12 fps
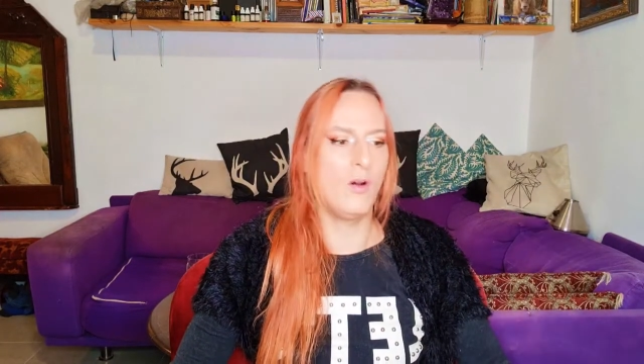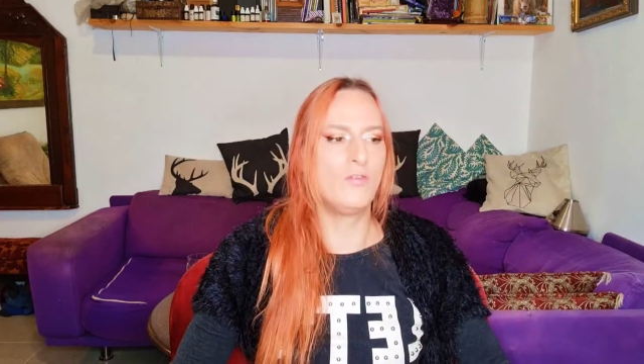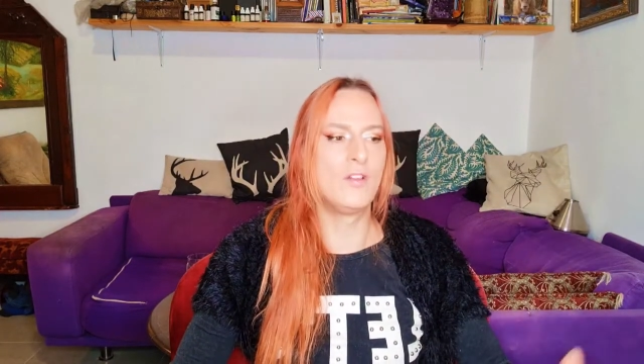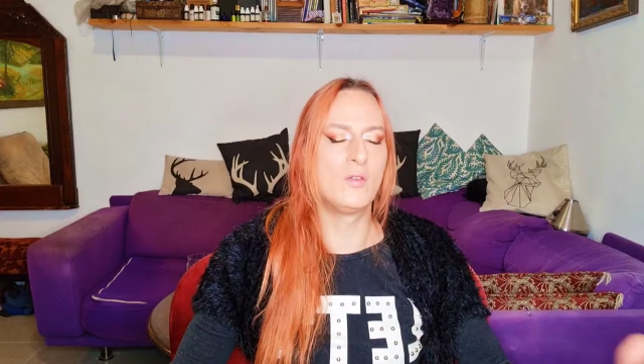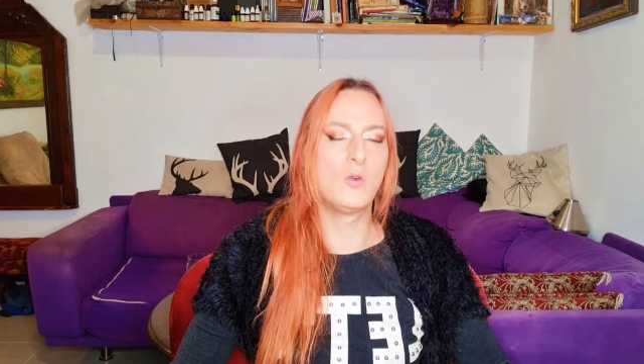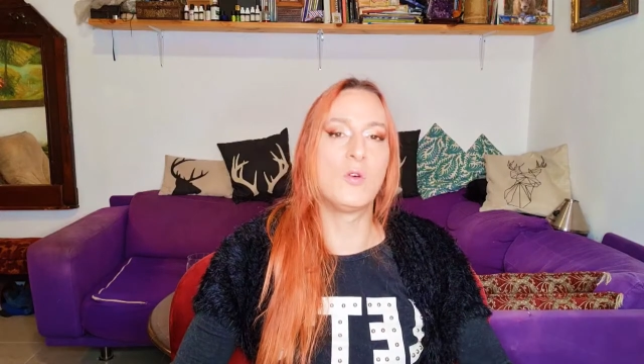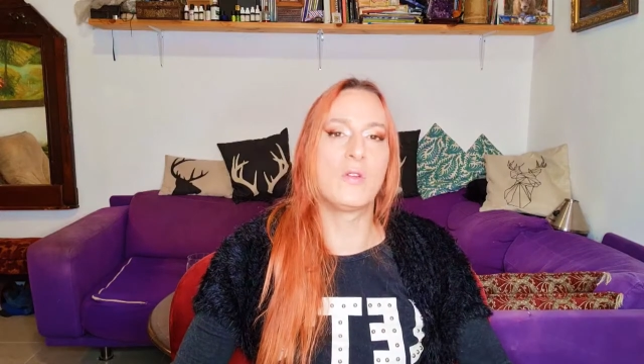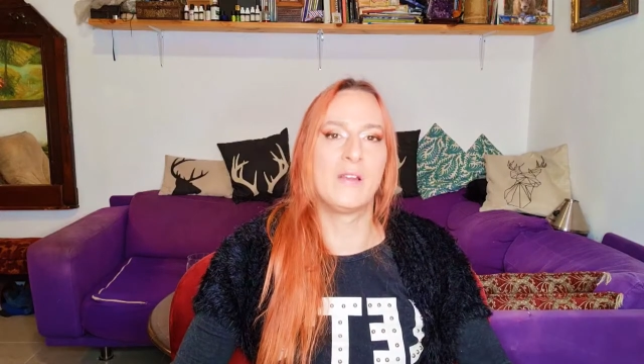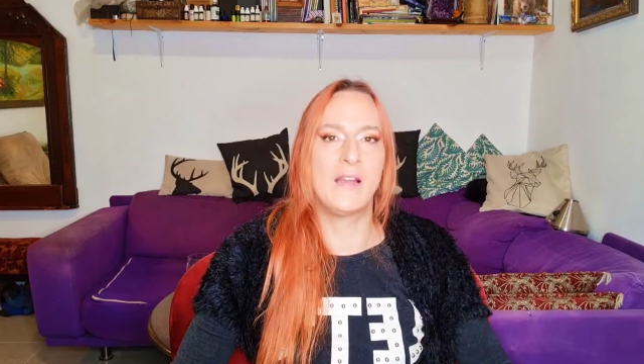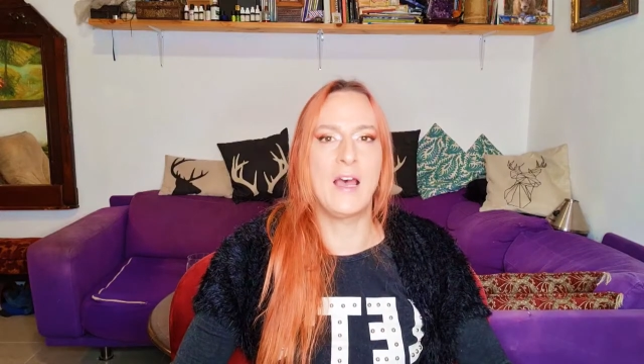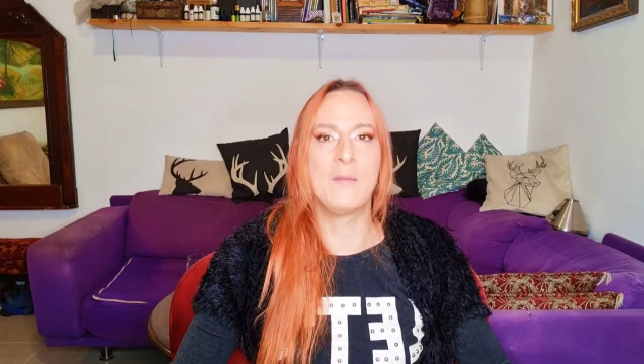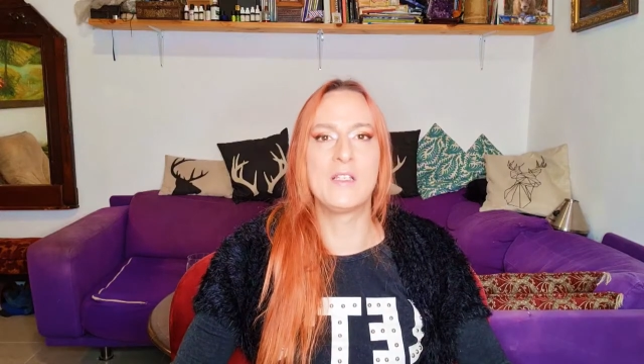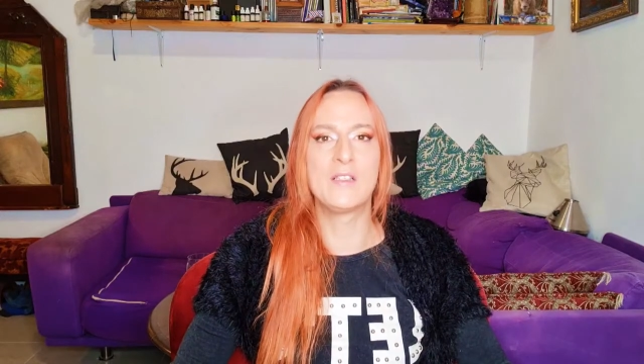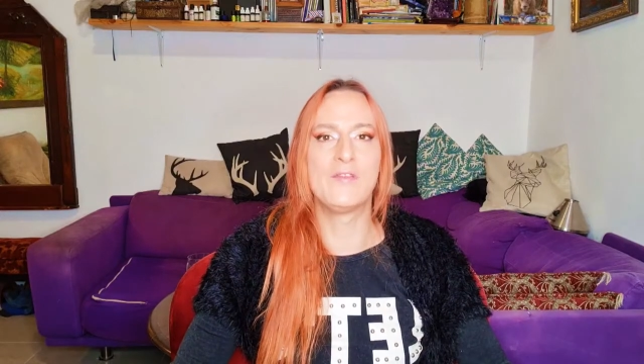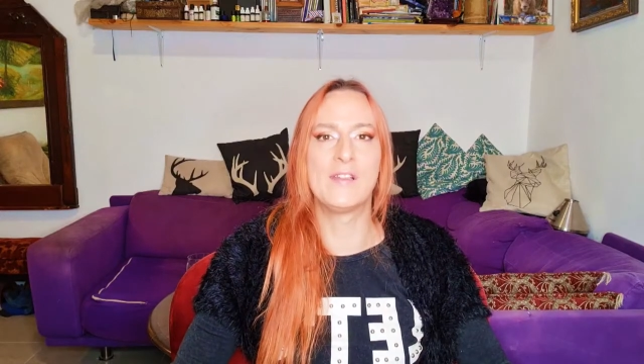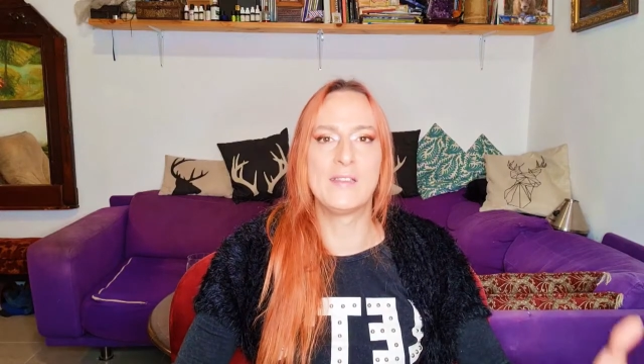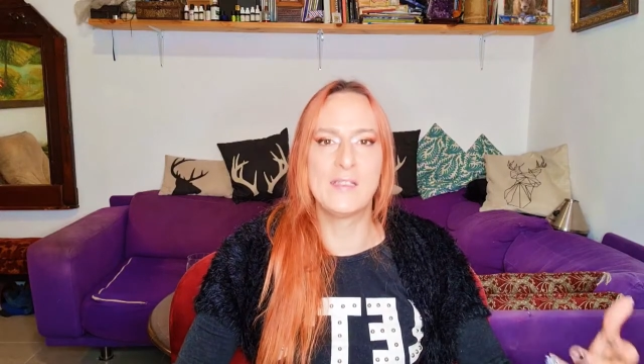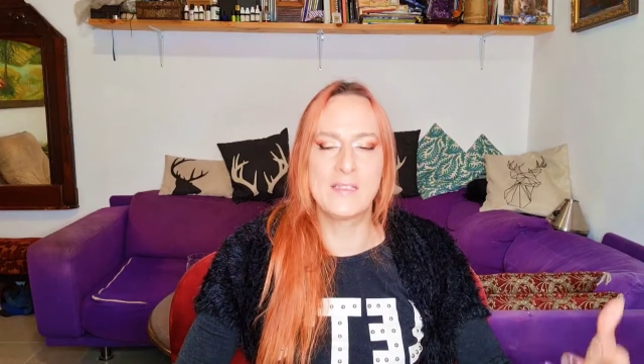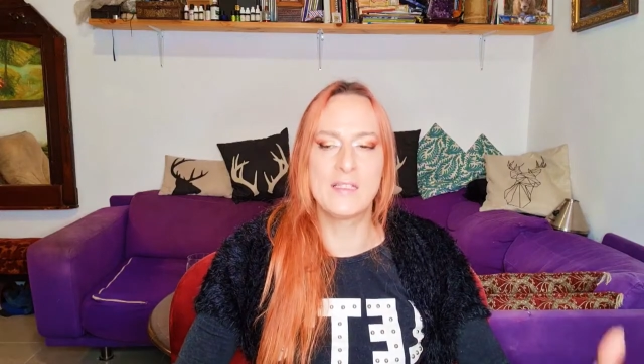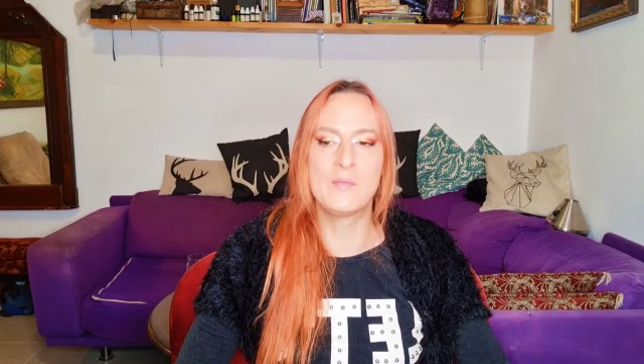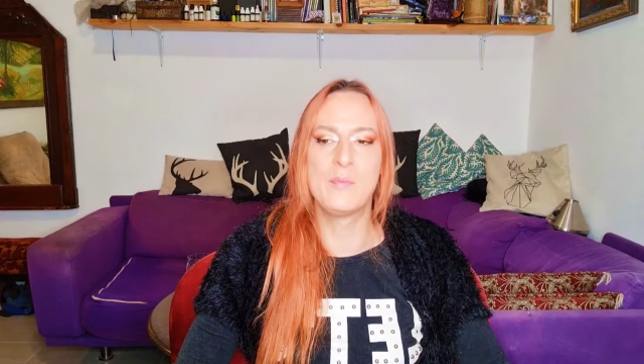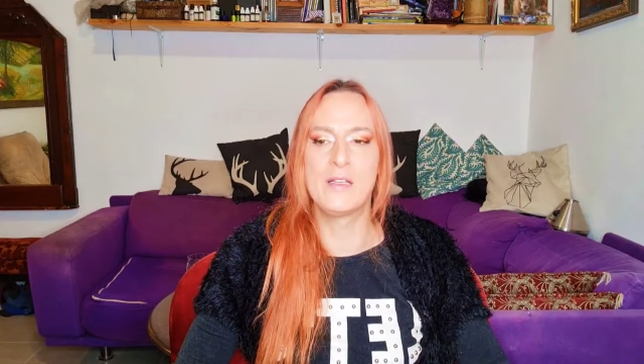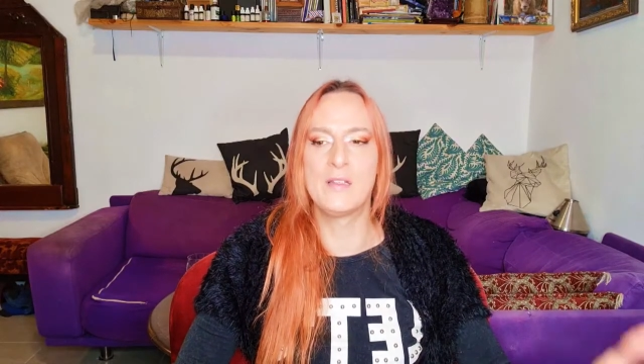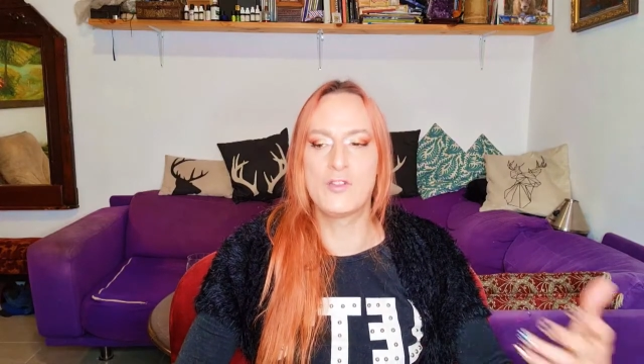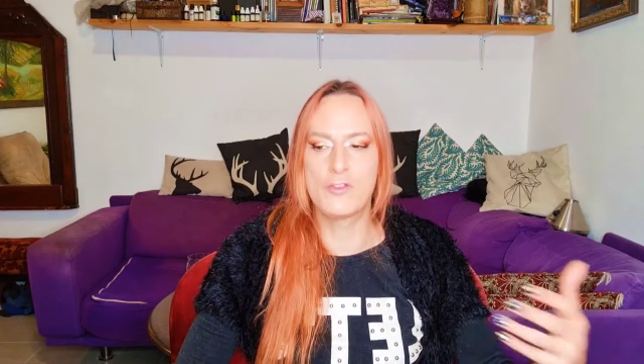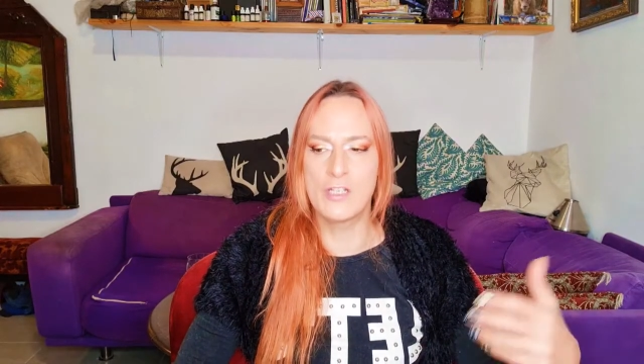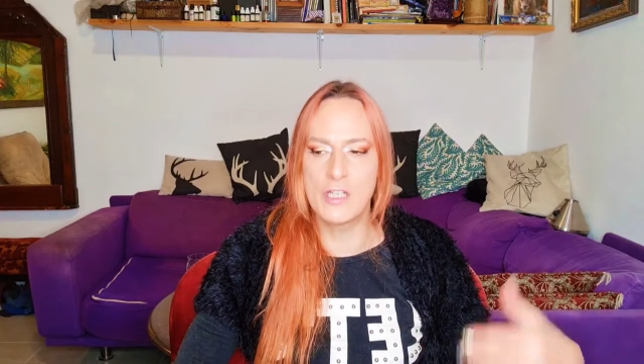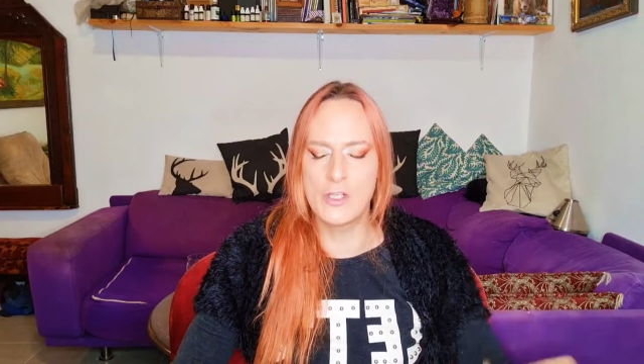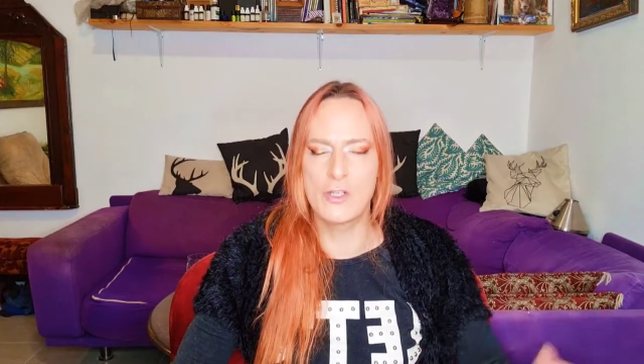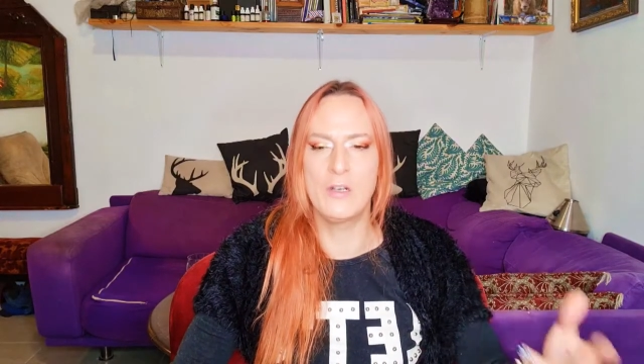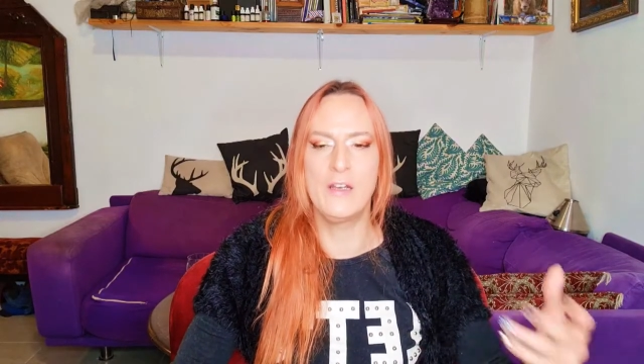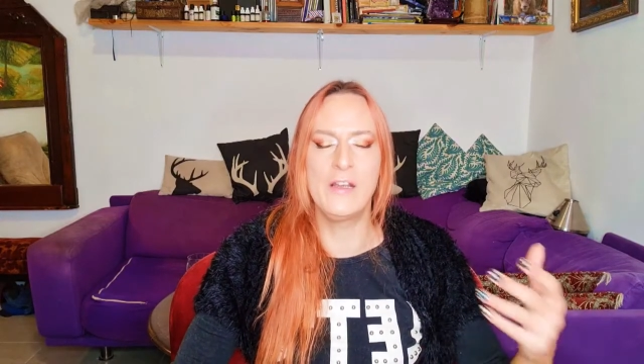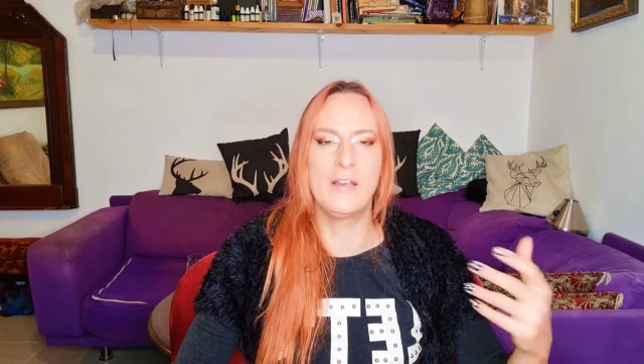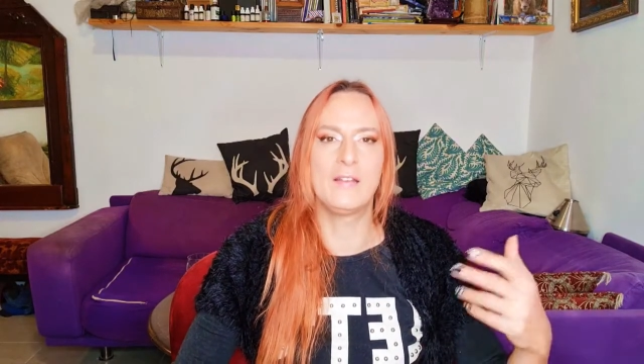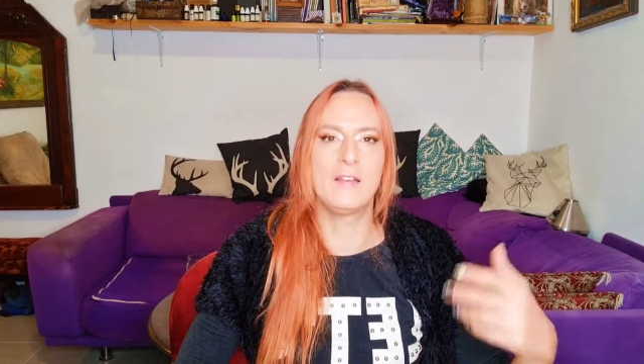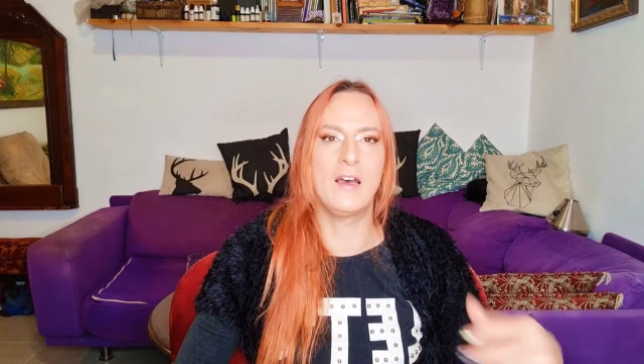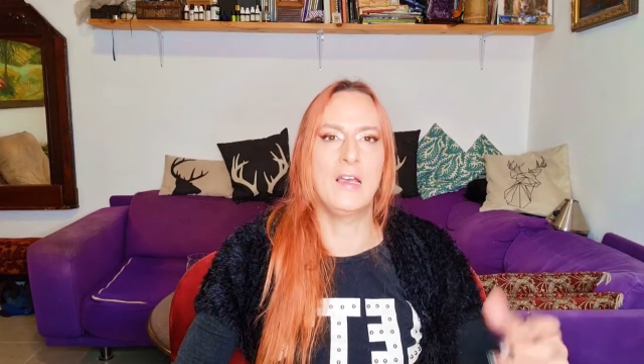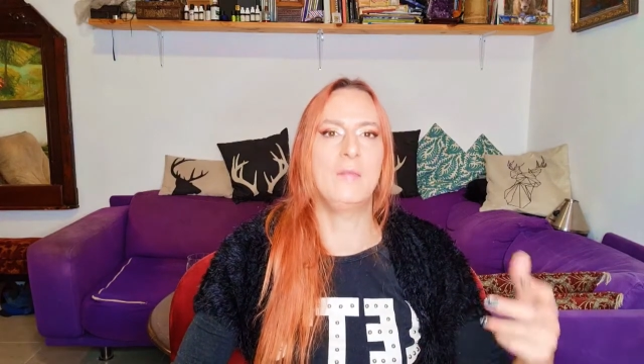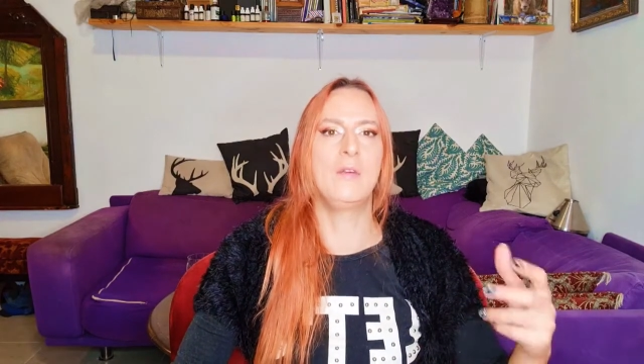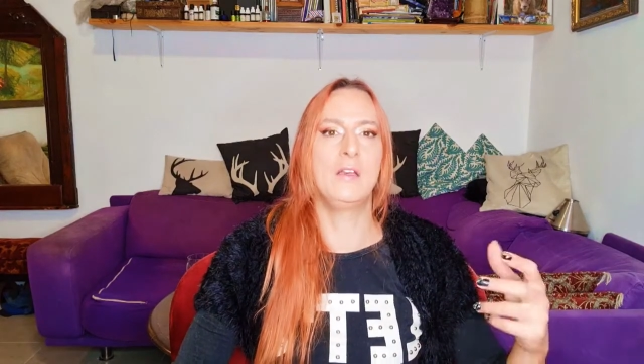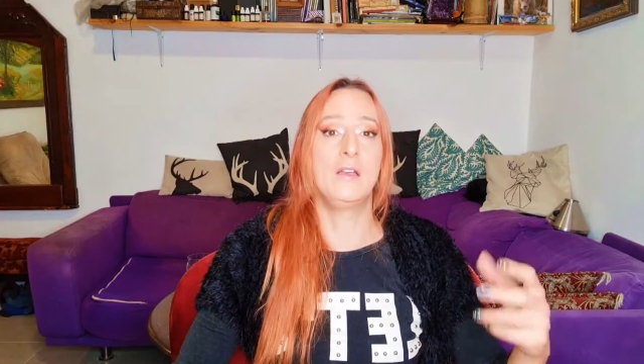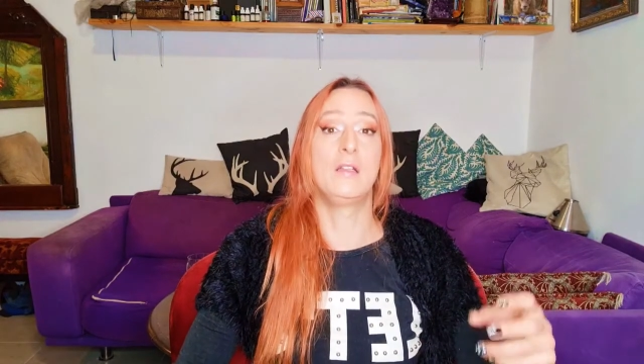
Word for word: of the northern hemisphere this has been traditionally a time